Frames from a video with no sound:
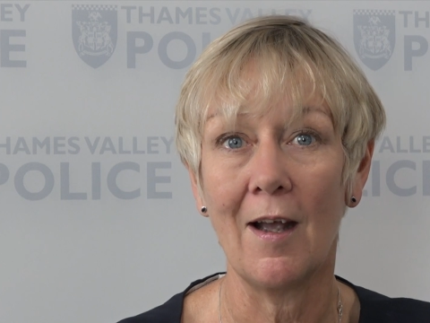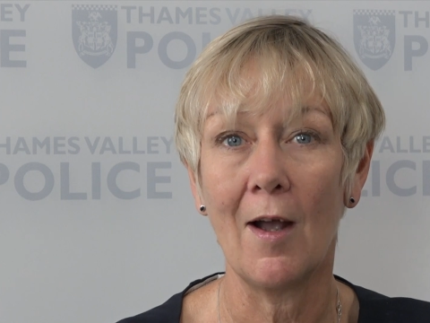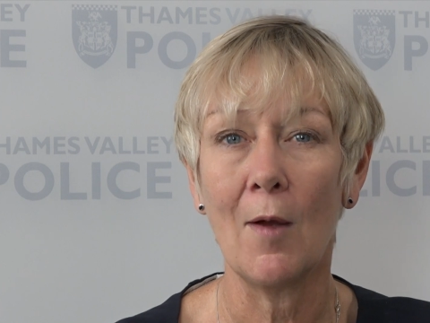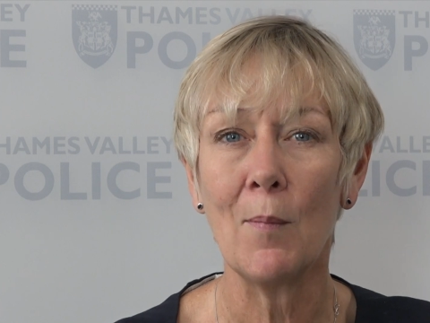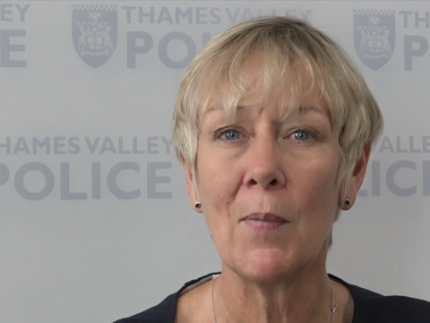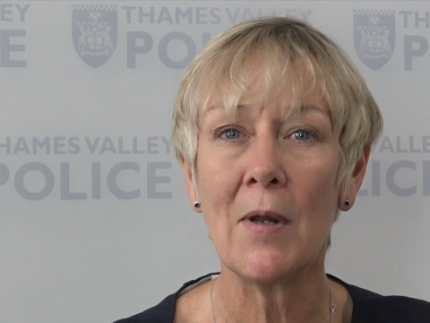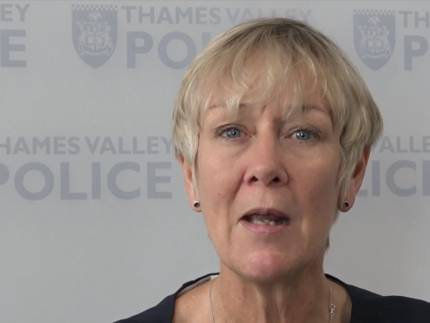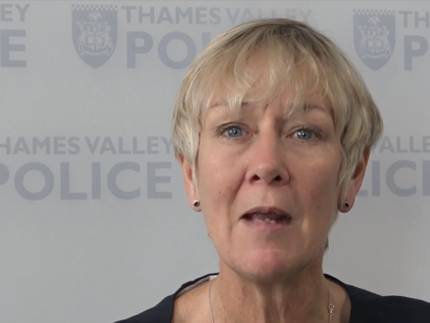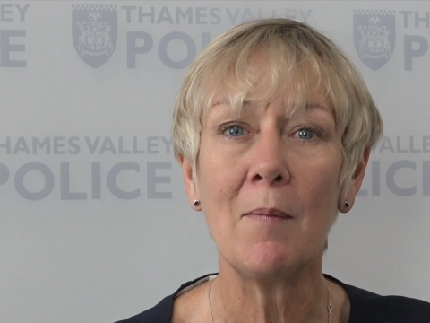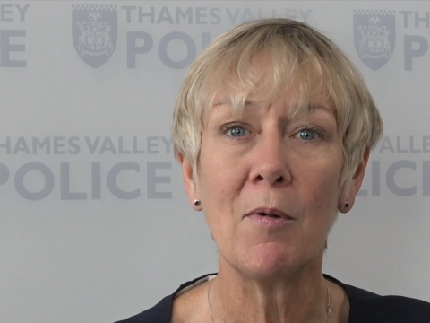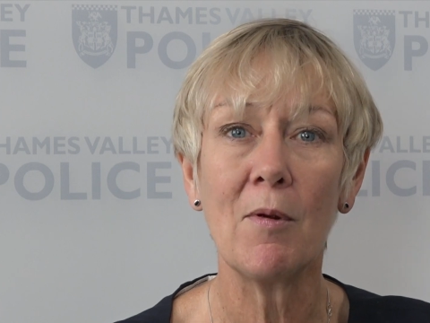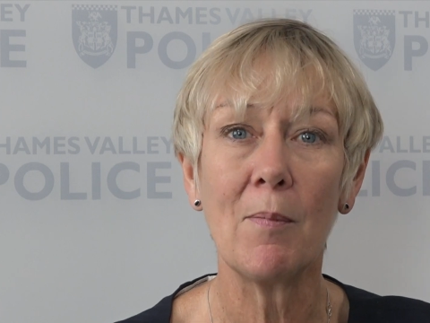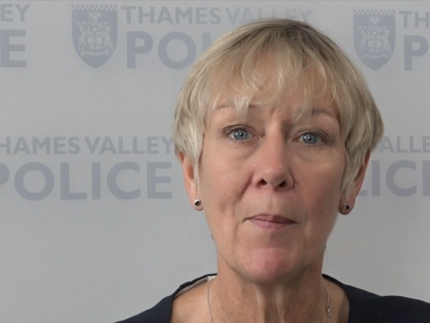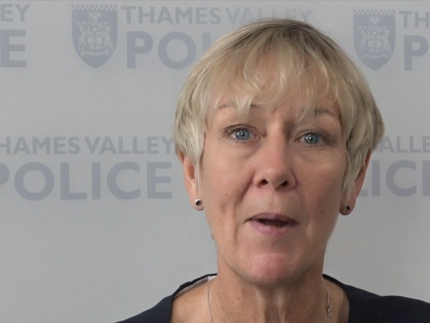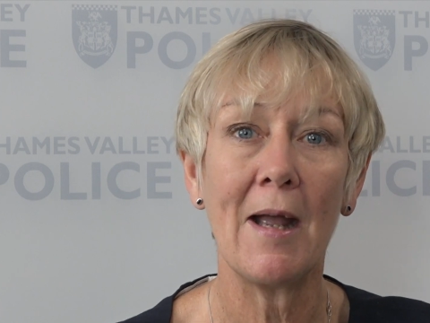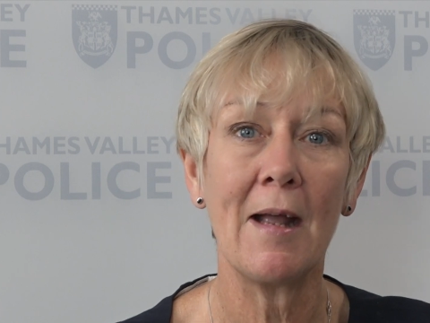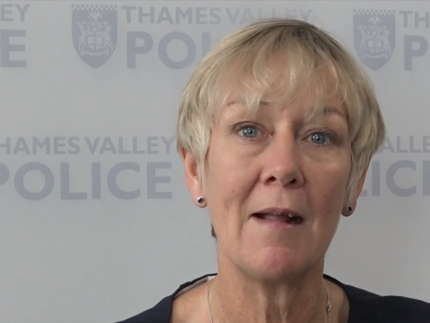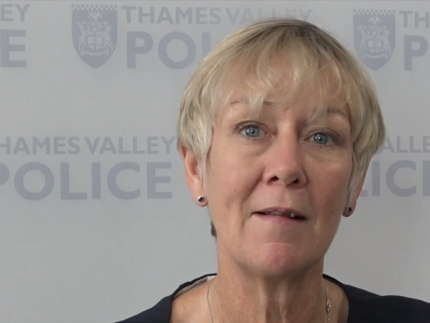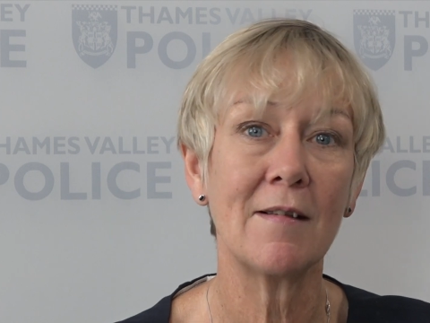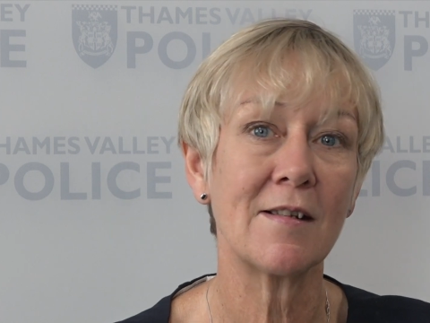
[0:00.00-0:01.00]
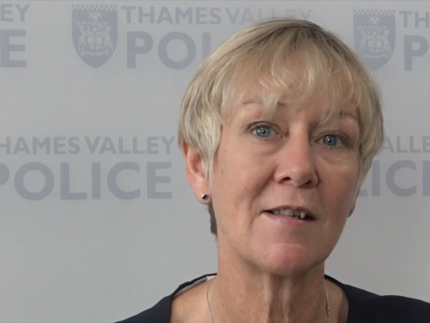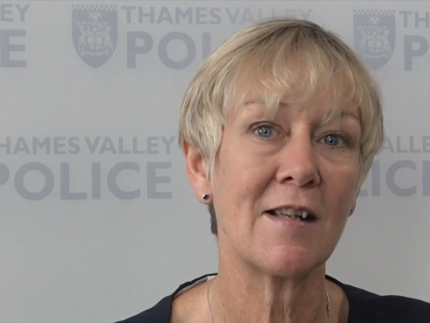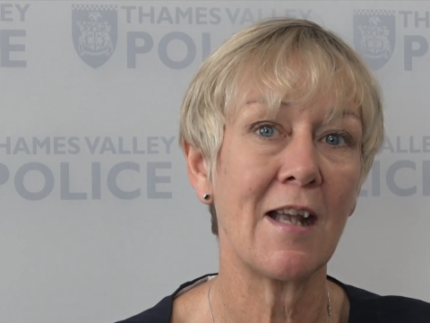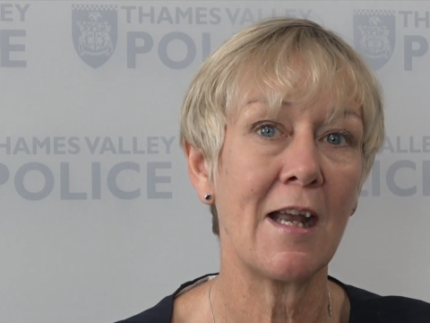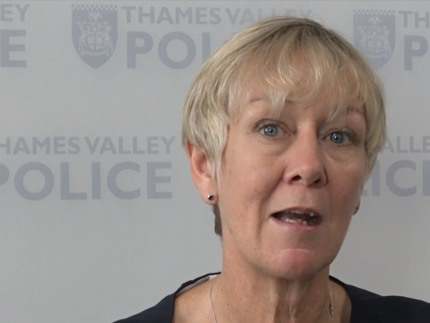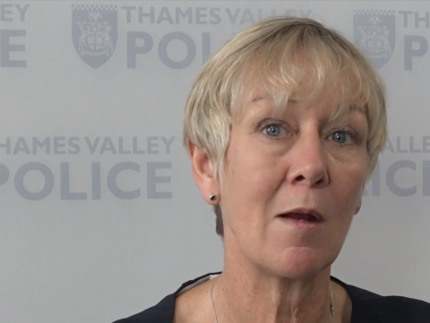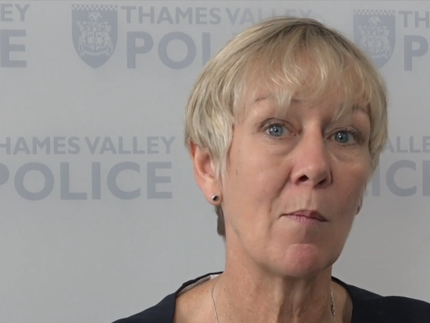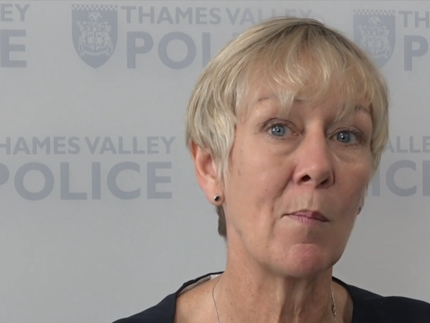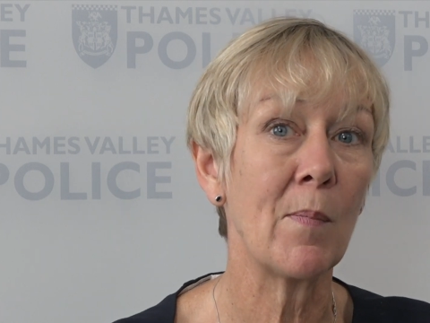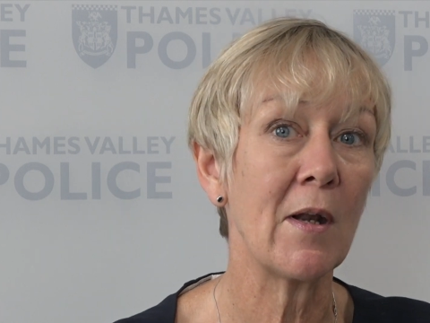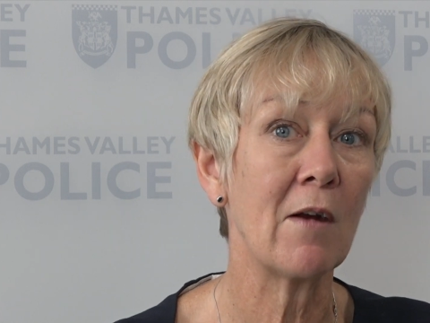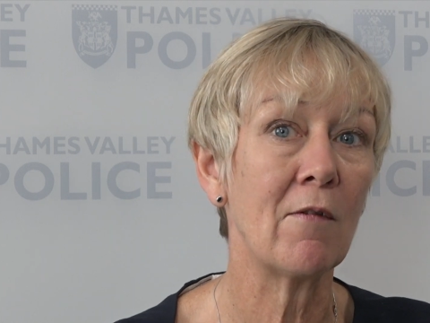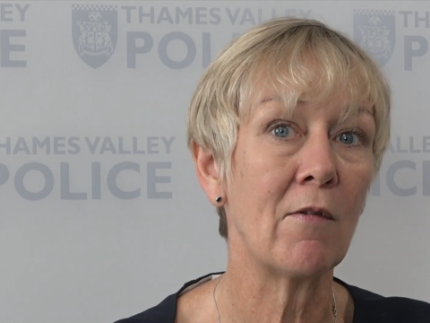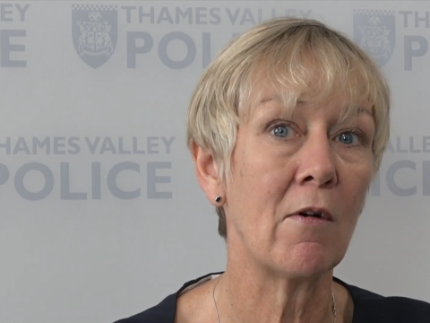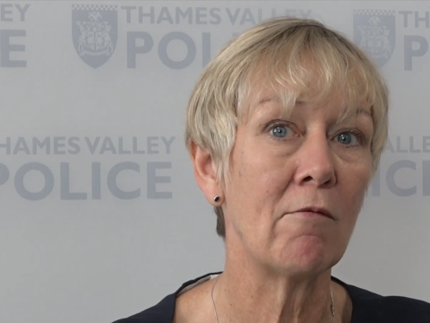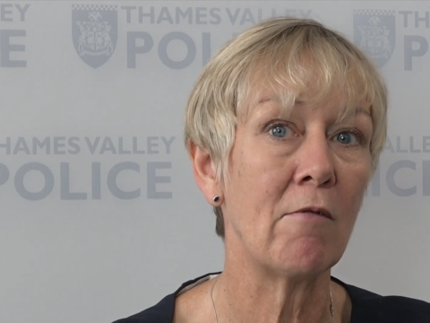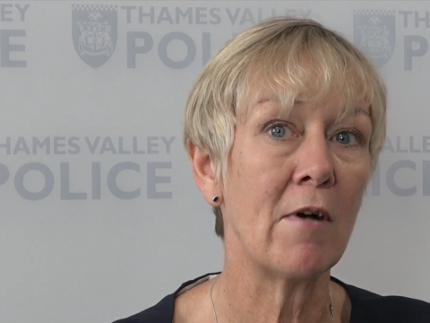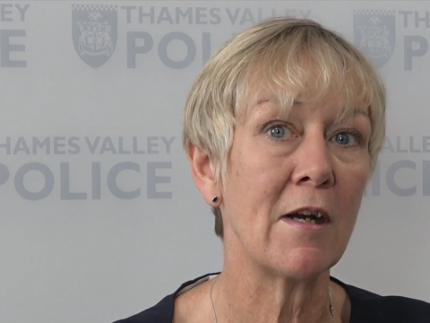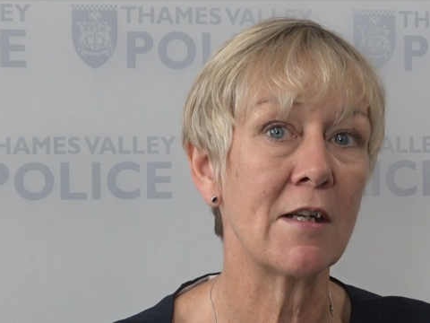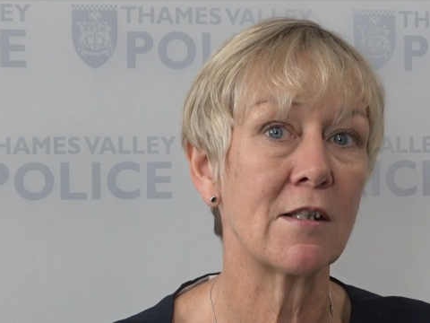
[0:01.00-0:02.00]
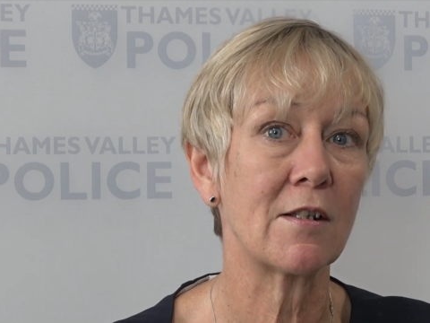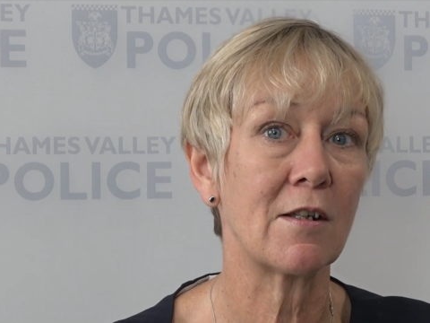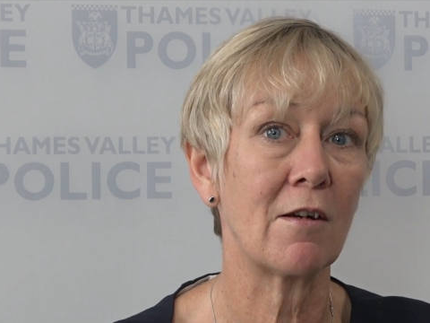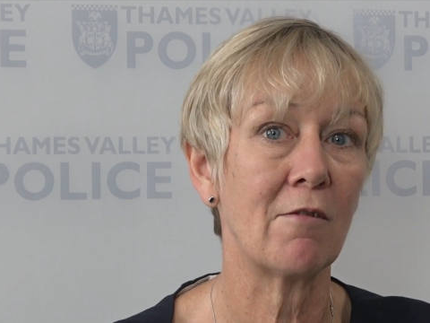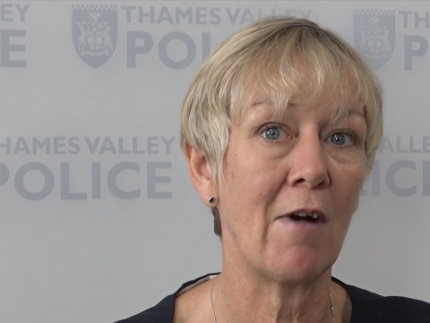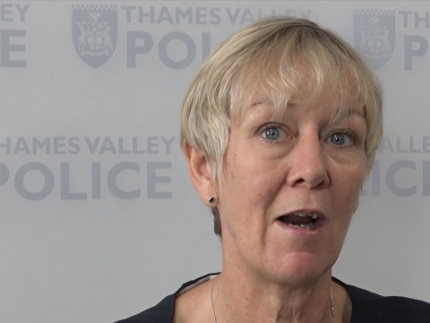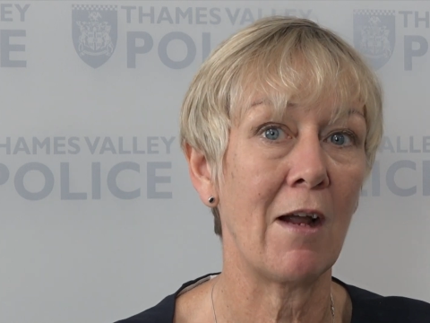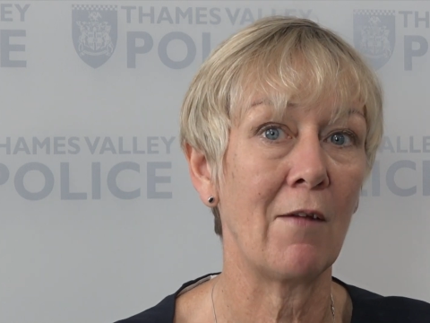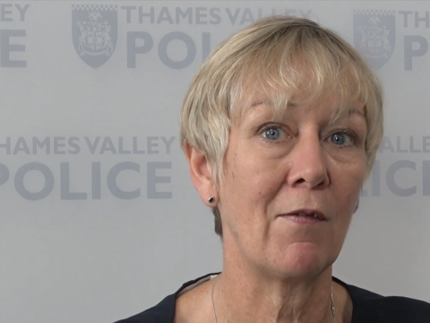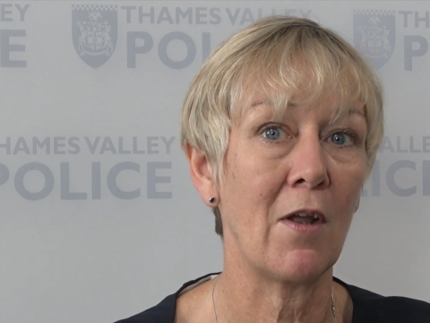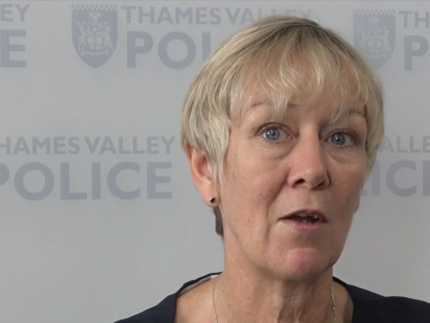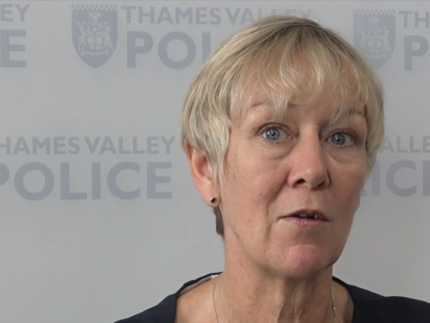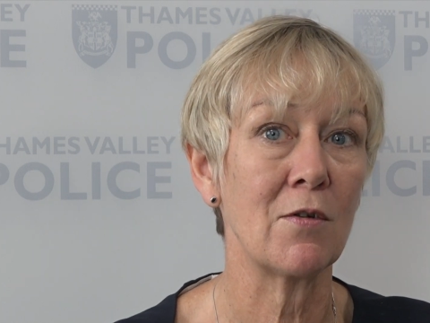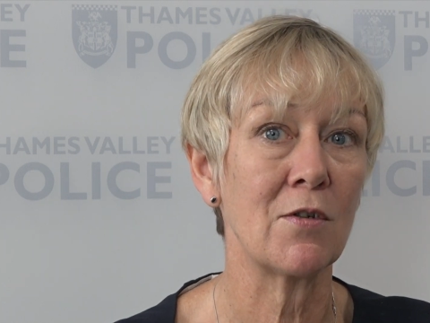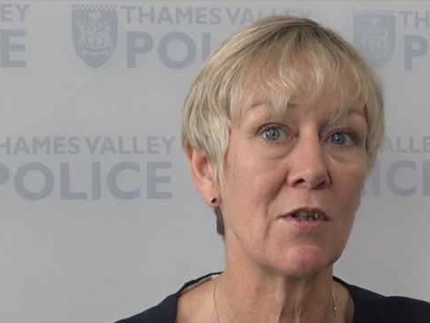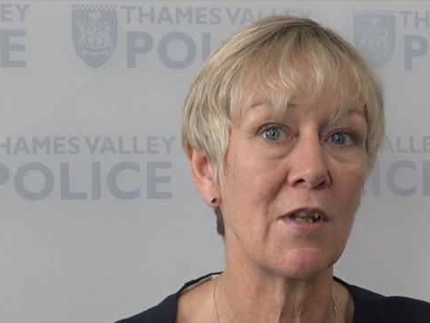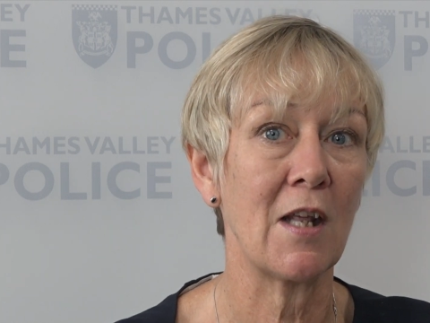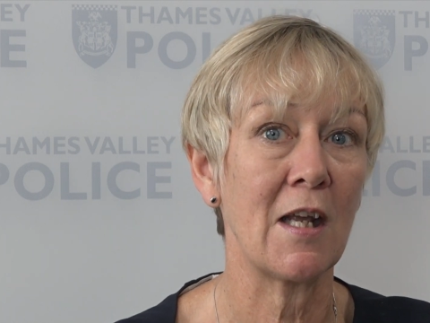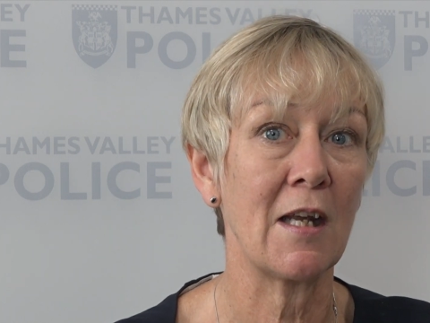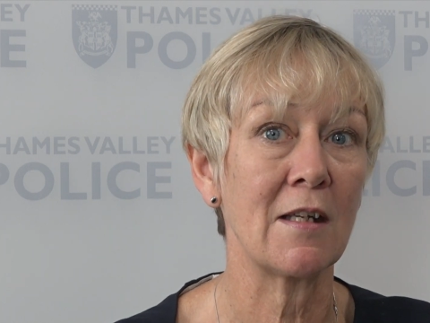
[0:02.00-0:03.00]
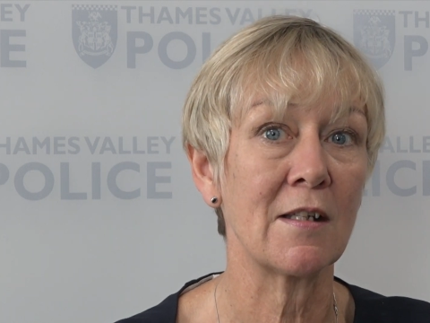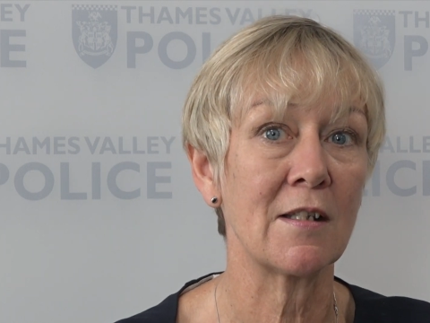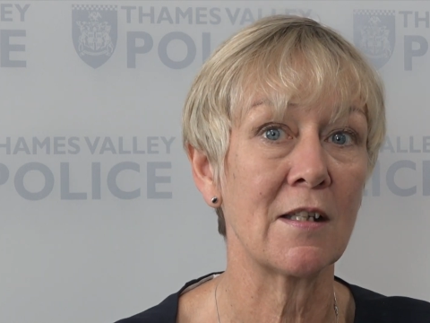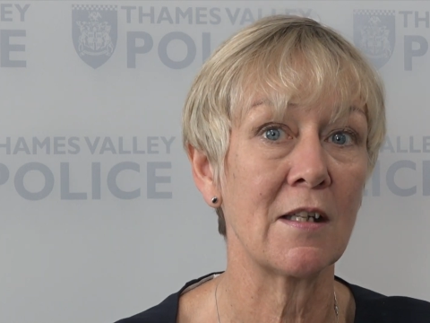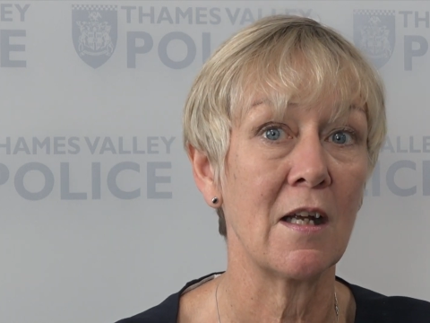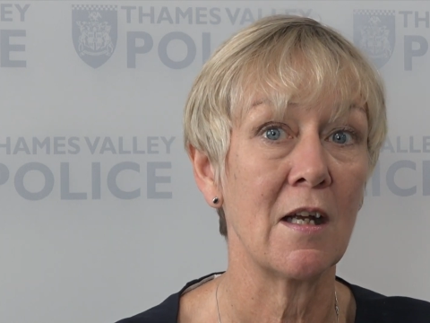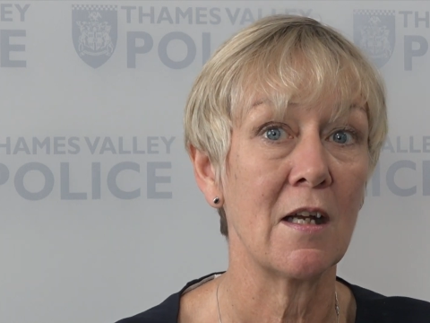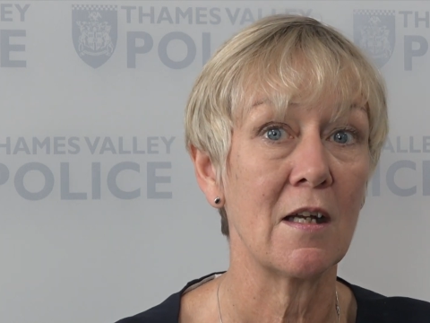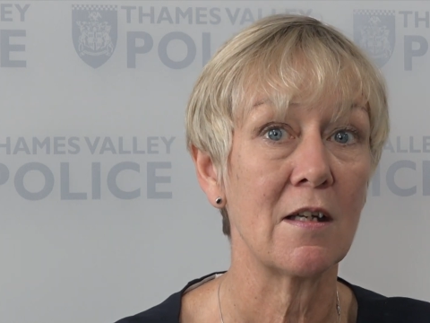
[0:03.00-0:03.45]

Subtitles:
And be prepared to take a bit of a risk around those things.